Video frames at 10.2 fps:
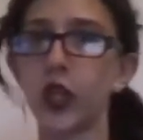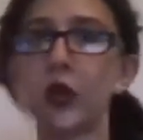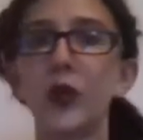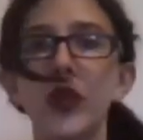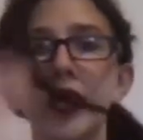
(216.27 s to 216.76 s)

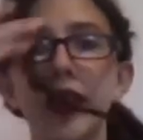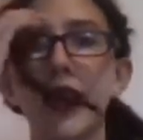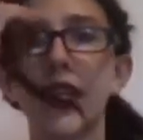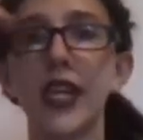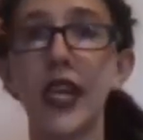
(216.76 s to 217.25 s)
you will
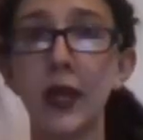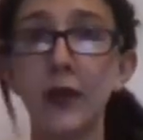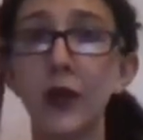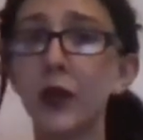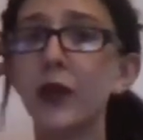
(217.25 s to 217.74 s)

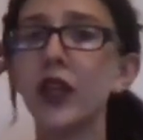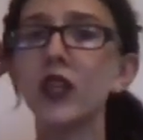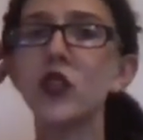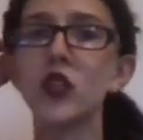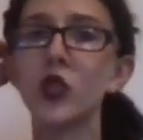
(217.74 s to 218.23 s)
enable
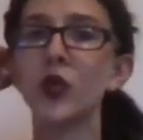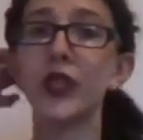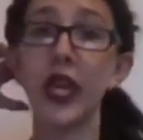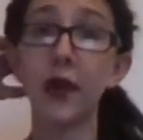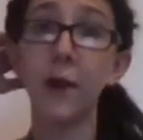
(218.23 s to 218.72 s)
me to
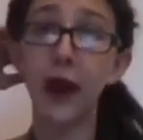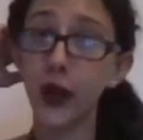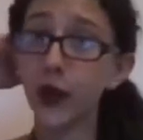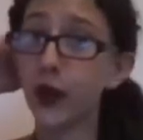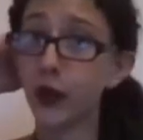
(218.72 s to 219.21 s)
get
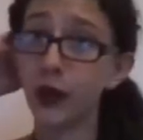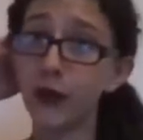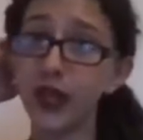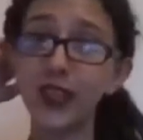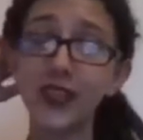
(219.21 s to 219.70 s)
better
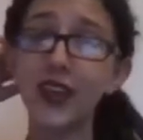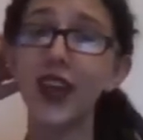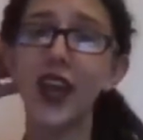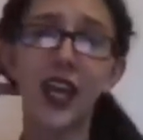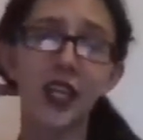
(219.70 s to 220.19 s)
equipment
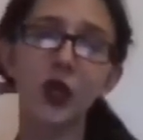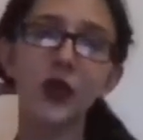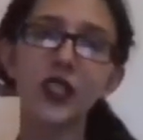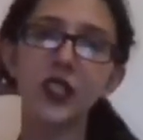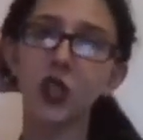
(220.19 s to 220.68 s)
and
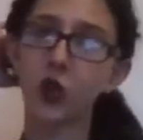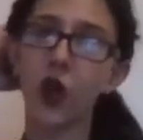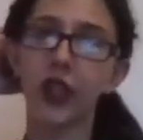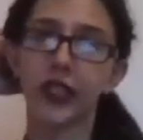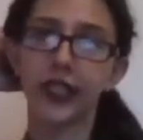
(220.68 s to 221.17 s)
increase the
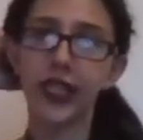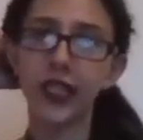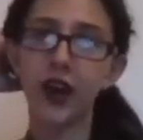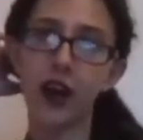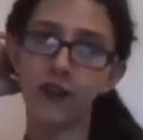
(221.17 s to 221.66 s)

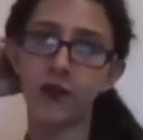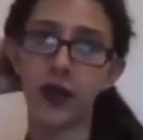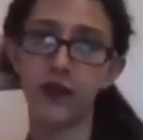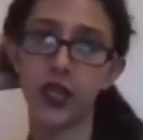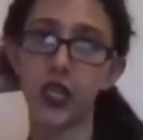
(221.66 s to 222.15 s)
quality of
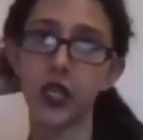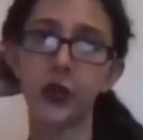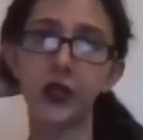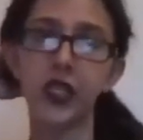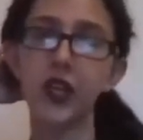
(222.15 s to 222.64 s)
my
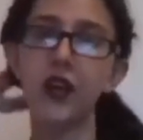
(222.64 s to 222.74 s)
videos.